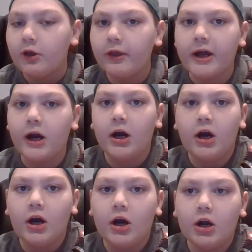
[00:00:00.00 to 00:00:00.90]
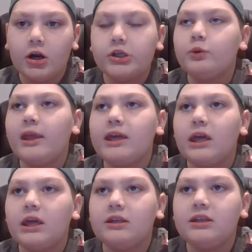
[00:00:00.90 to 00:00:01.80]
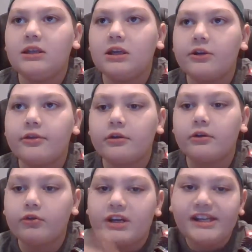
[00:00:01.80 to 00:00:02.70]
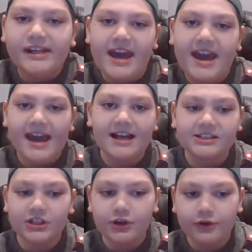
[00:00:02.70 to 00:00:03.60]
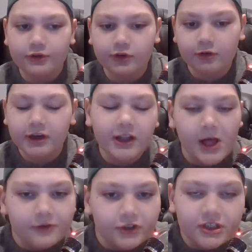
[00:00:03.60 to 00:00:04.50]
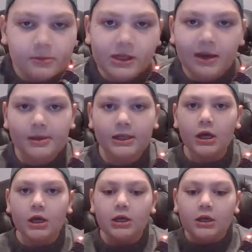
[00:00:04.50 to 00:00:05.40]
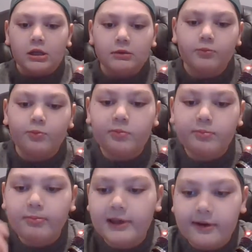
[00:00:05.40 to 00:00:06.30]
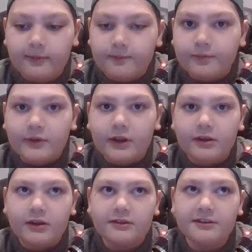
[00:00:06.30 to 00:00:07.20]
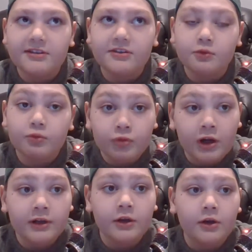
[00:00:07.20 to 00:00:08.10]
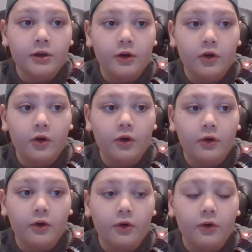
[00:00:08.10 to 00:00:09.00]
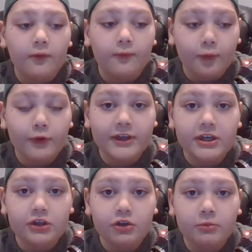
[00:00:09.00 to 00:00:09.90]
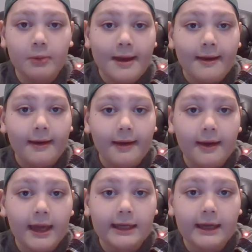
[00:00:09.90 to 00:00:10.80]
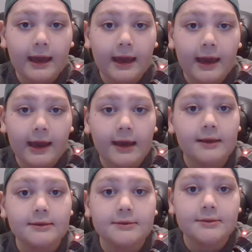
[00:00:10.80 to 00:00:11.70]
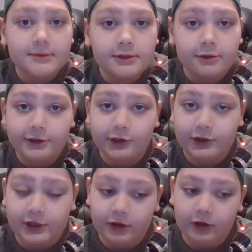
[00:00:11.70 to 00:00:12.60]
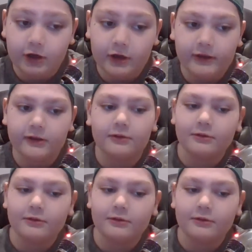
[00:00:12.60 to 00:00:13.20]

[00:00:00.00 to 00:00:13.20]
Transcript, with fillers: Like, are you like, is are there green hands under those green gloves or something? I mean, like, this is run for the cube, aka serial killer. Like,